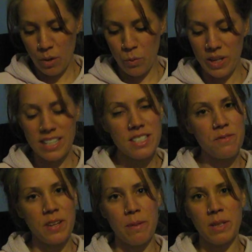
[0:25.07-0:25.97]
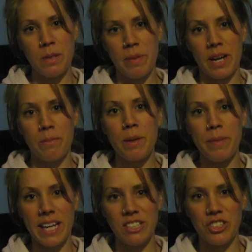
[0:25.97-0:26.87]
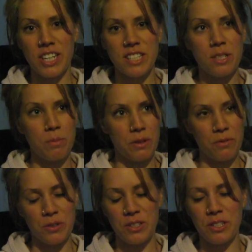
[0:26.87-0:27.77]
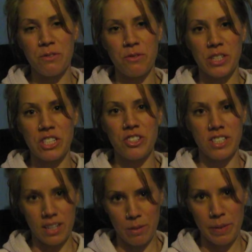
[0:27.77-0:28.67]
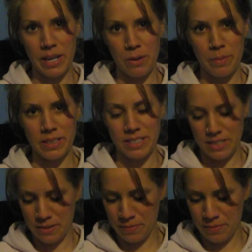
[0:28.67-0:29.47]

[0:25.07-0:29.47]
We as a family depend on my paychecks to put food in our fridge and to help pay our bills.